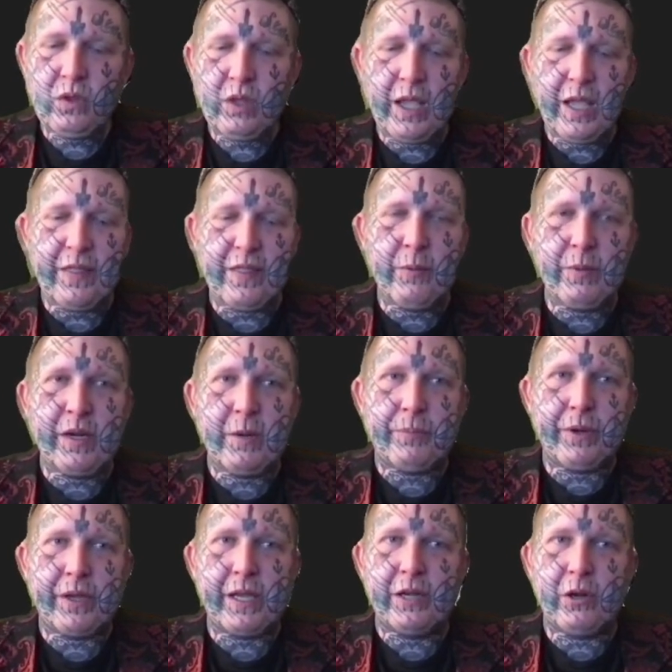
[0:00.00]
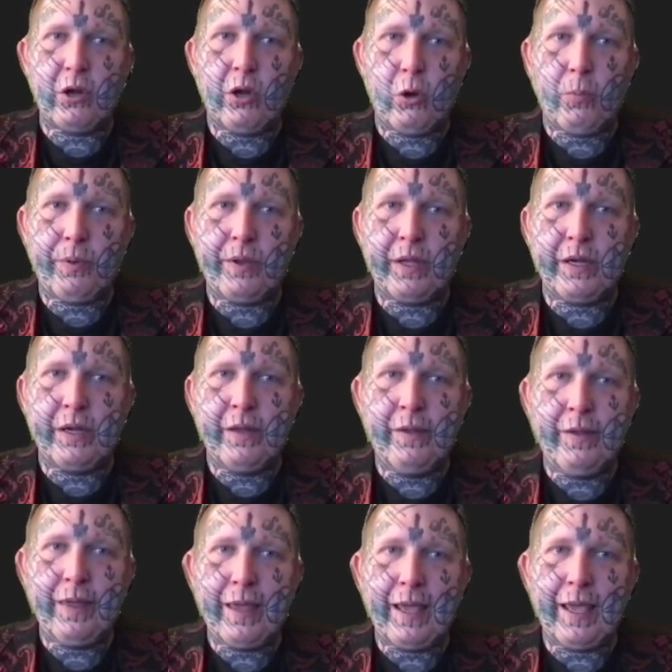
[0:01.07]
And then we need to bring in
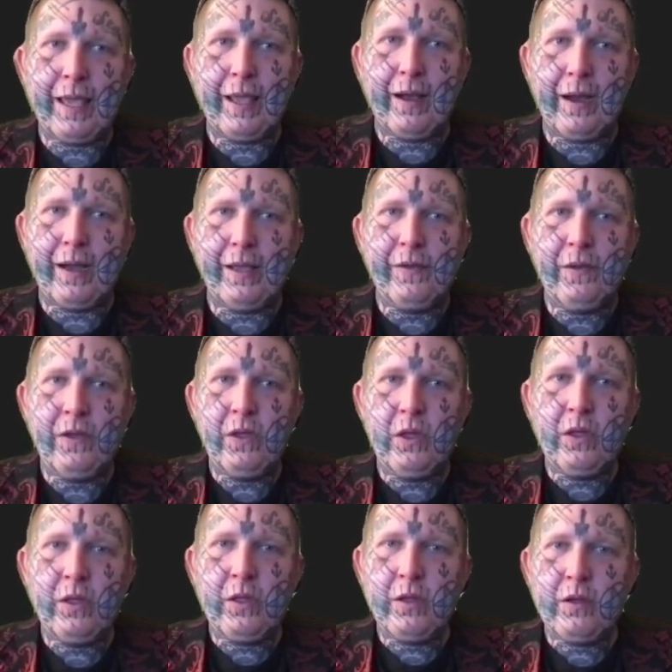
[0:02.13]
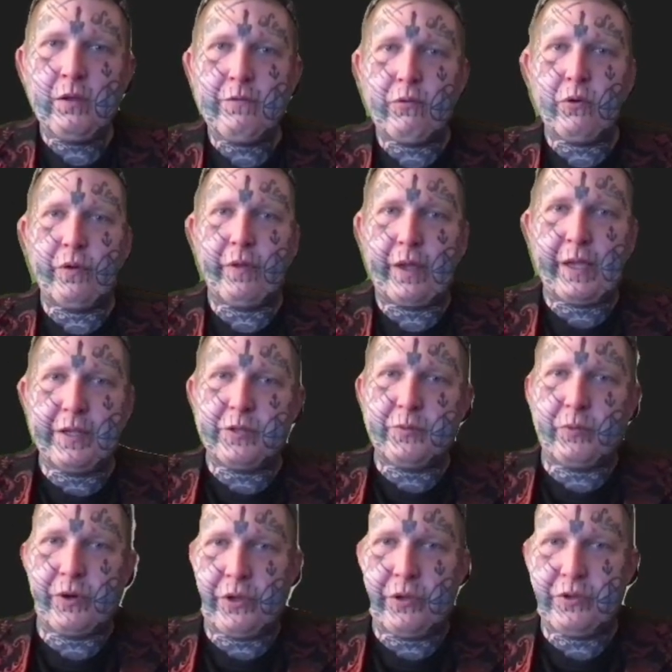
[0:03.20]
OpenAI because
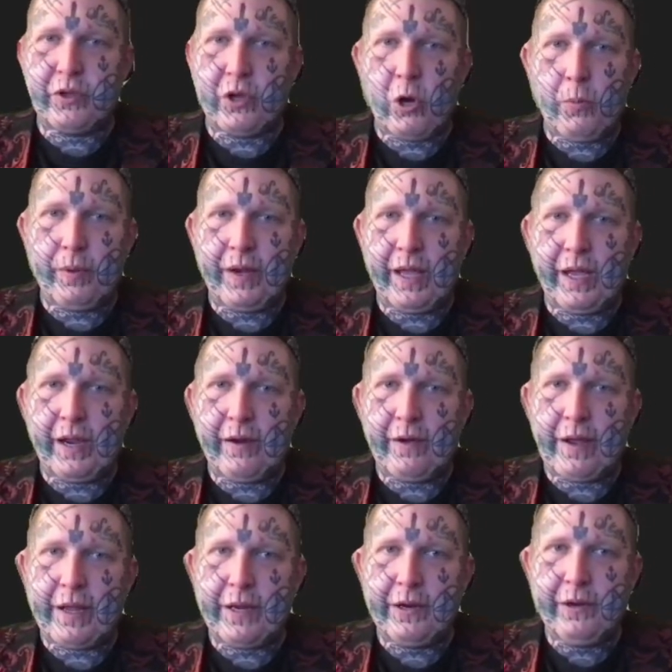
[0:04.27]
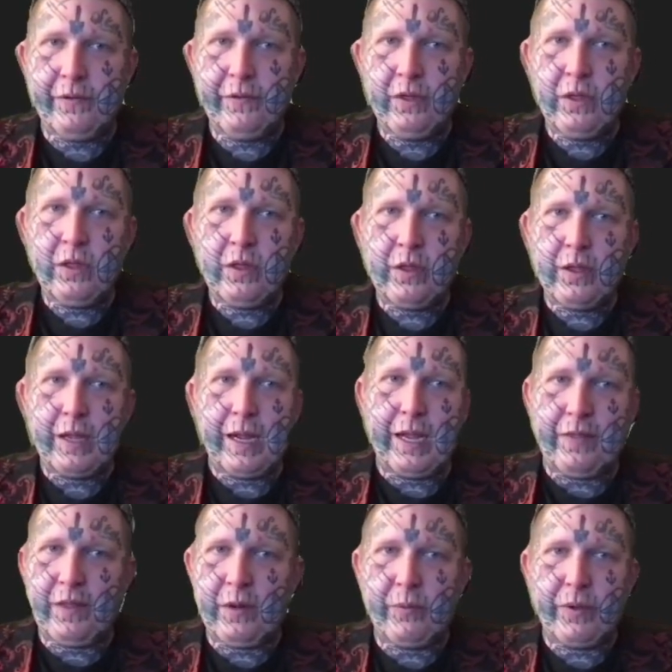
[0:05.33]
we're using OpenAI right here.
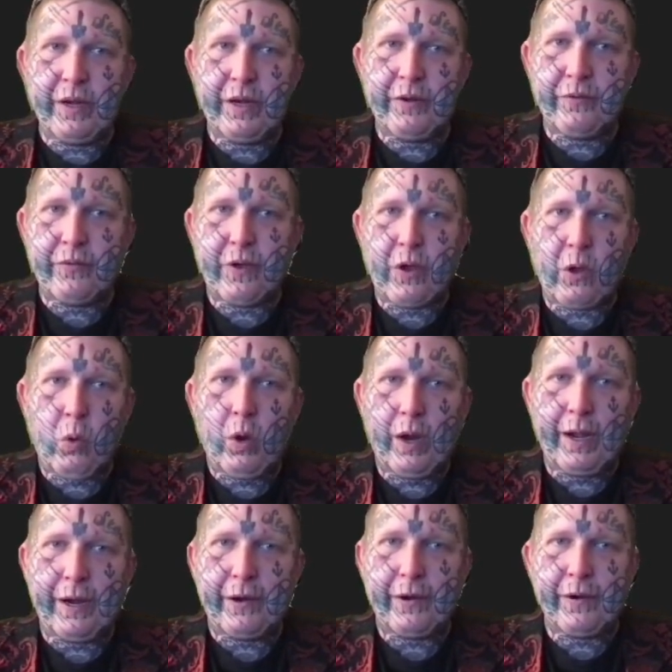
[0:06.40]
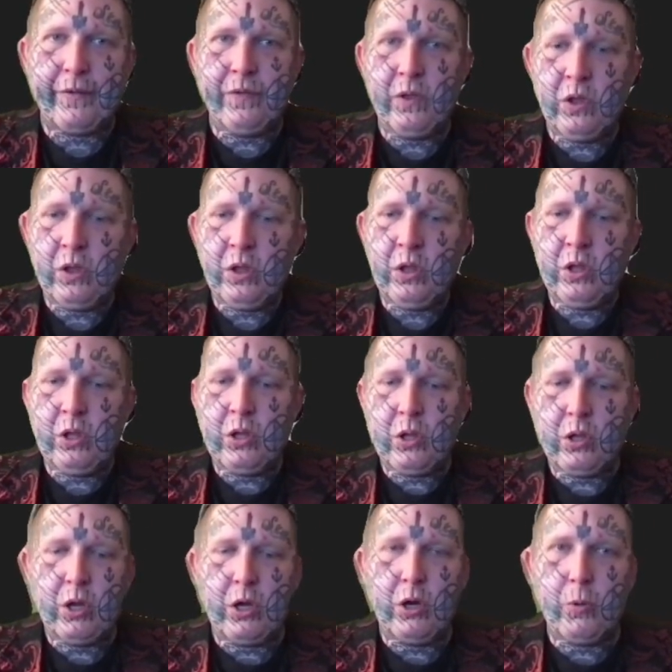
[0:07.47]
And then we need to require
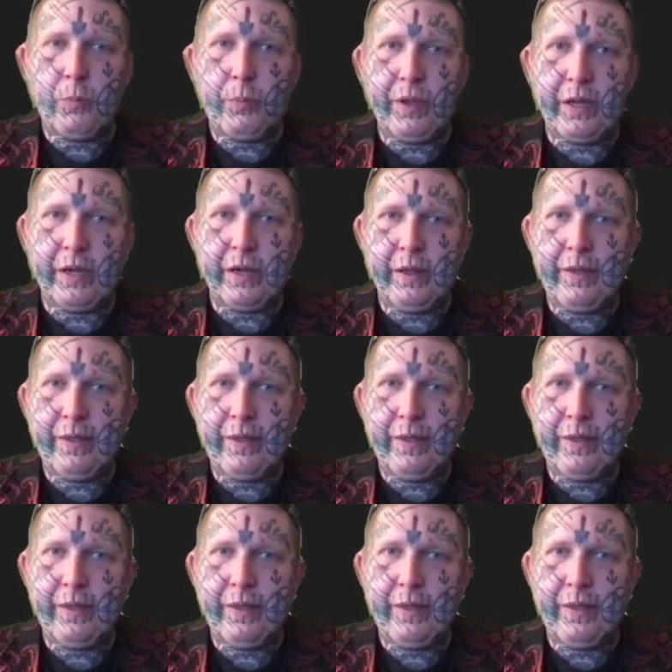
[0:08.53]
OpenAI.